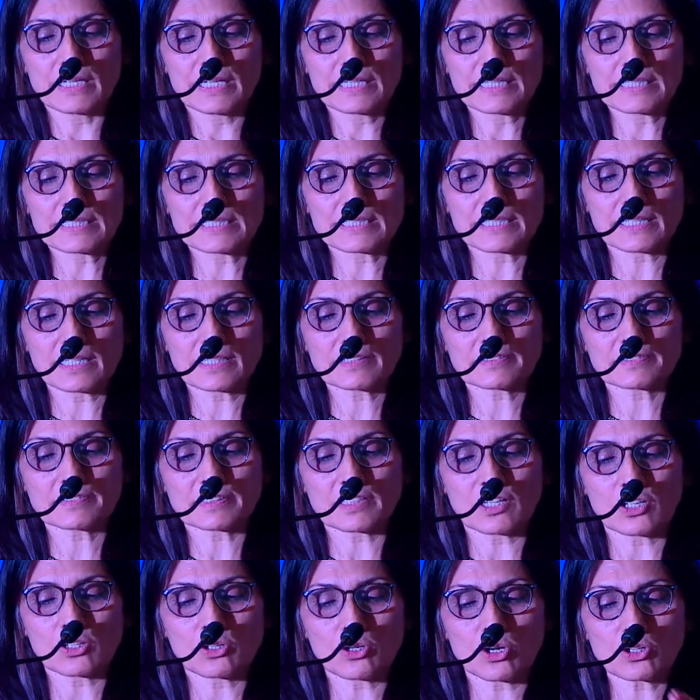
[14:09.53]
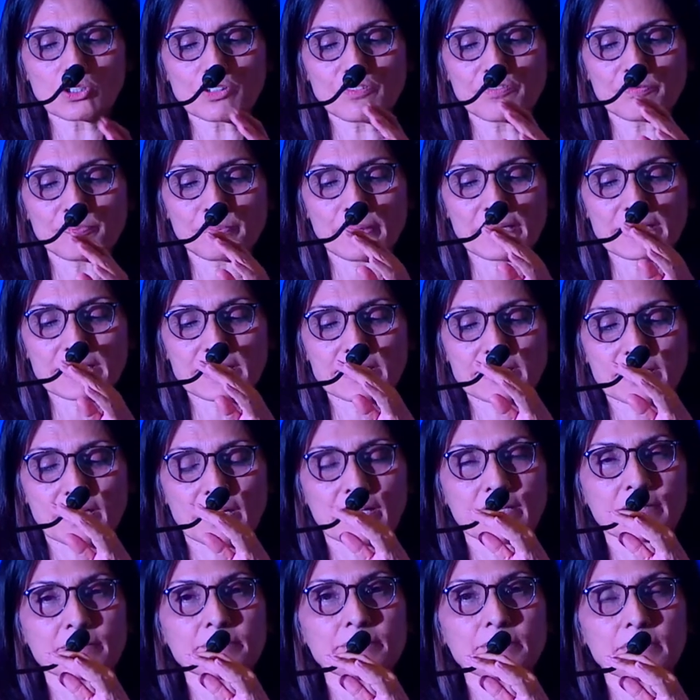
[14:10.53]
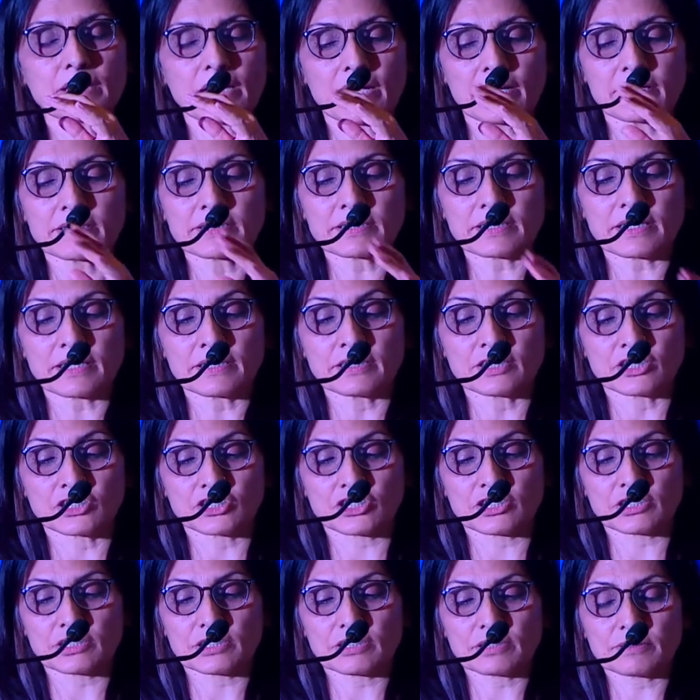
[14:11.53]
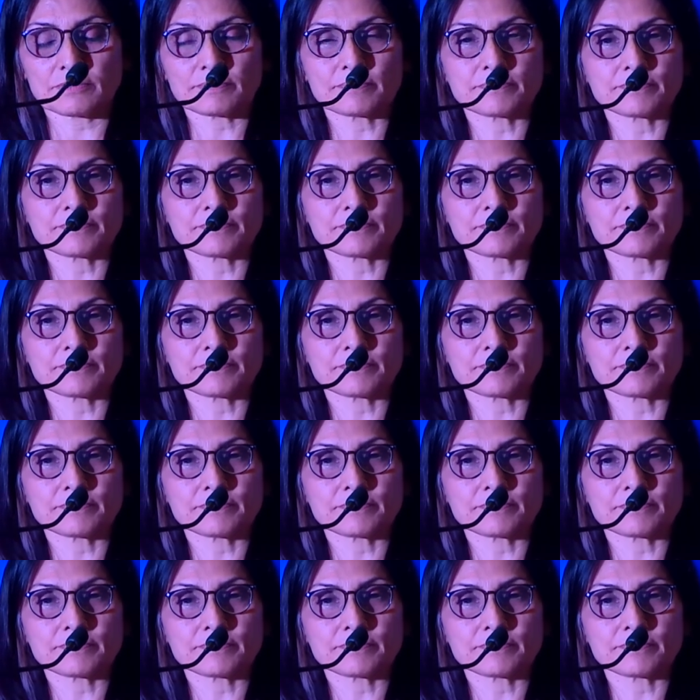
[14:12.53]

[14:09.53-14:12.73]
It takes a lot of my time and energy.